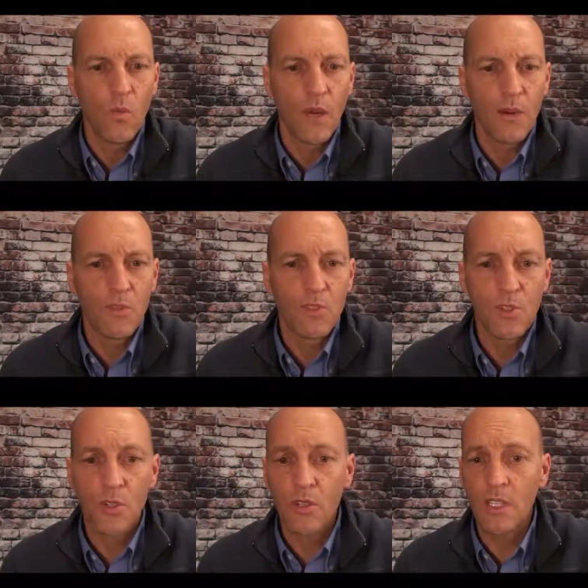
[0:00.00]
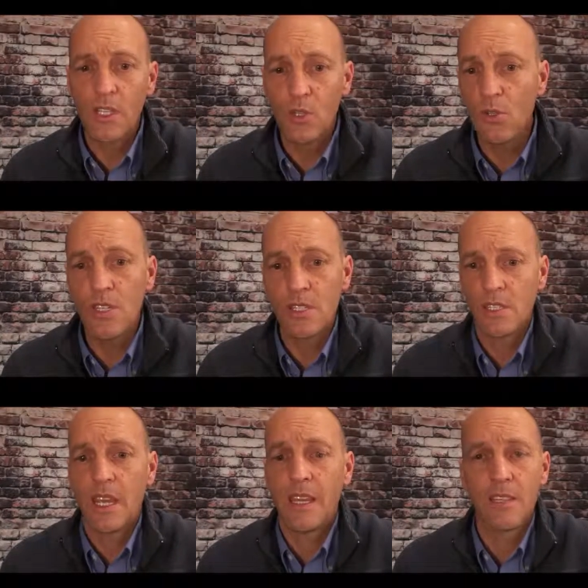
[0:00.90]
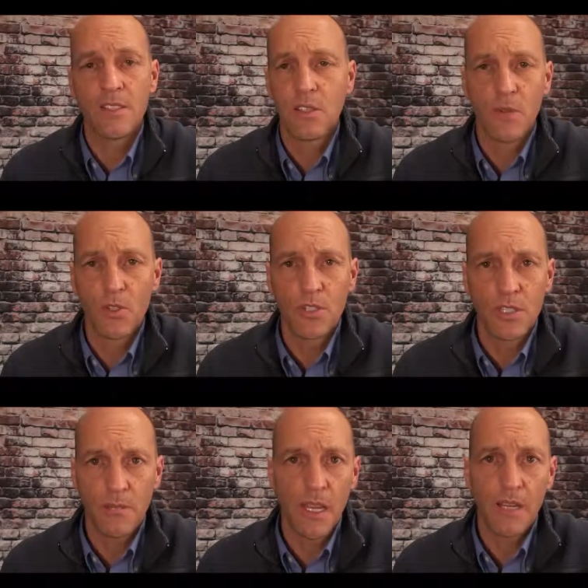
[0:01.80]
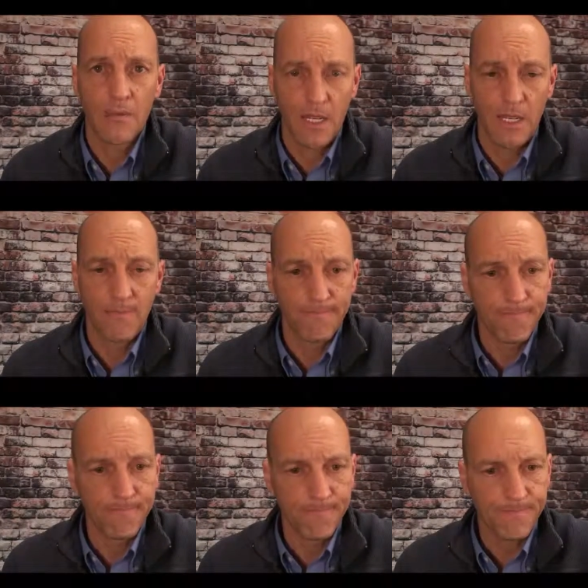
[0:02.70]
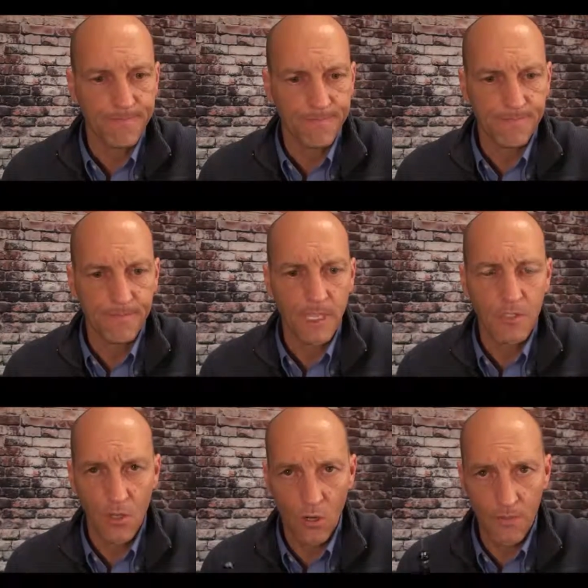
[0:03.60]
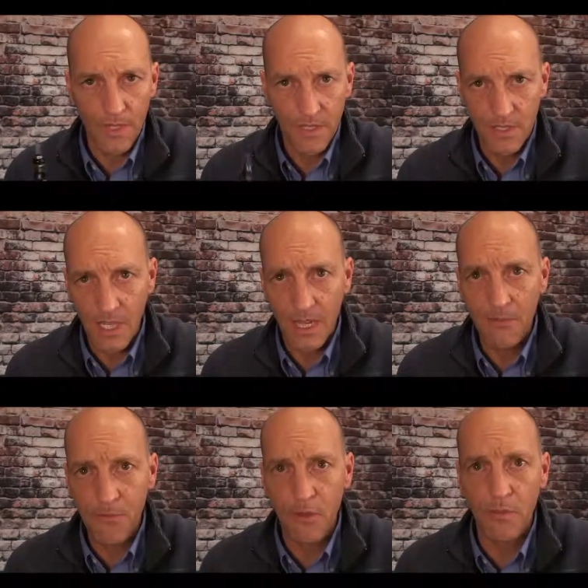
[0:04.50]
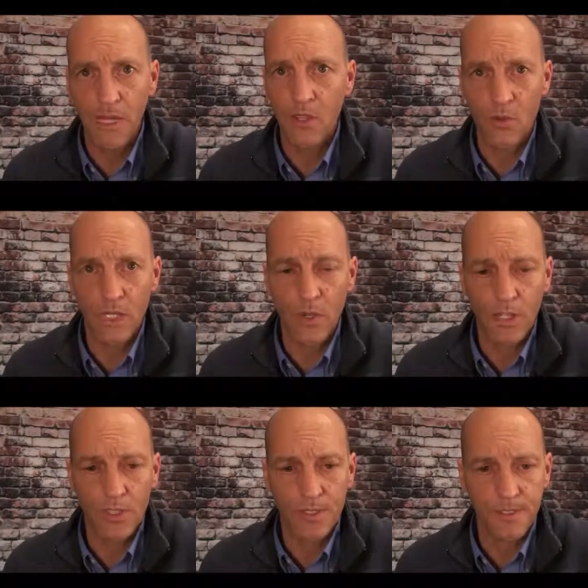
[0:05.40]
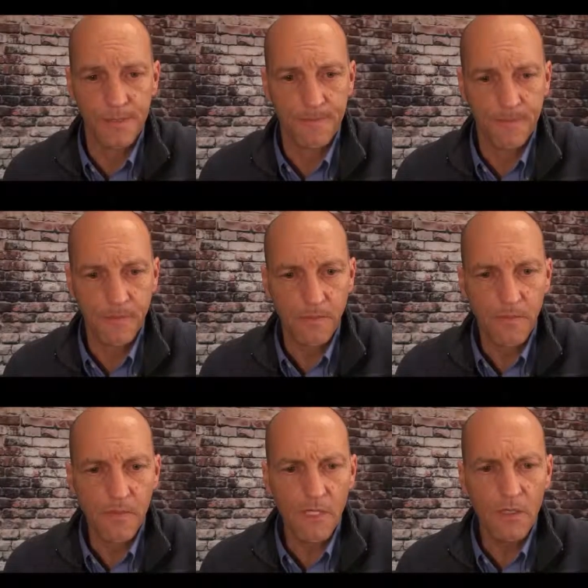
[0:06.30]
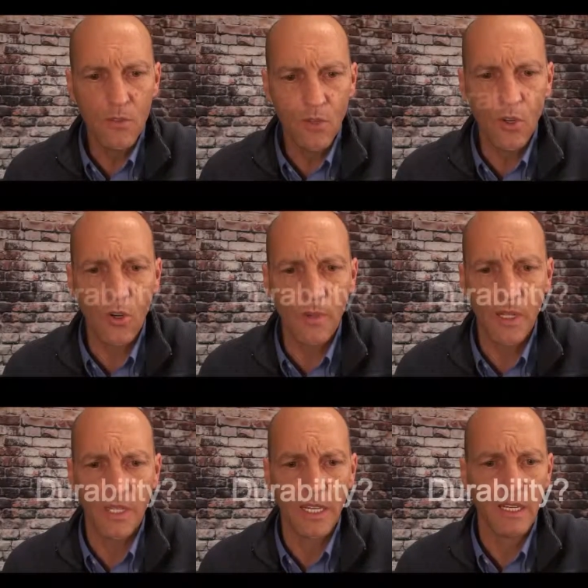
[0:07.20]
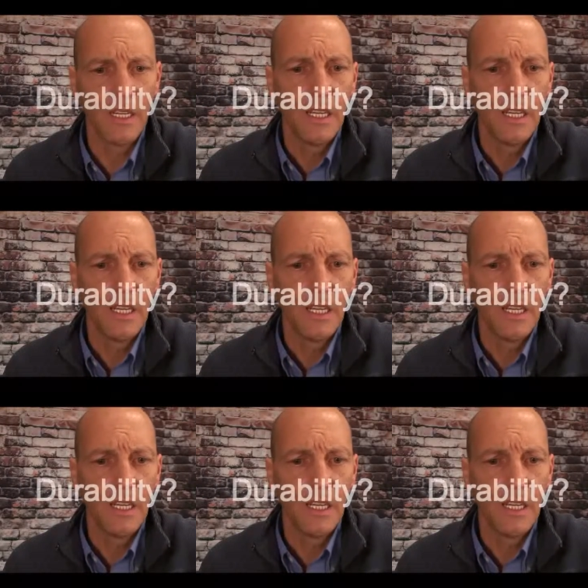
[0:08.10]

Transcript: I would certainly use this tank as an emergency backup tank. So it's time for the big three questions. Durability.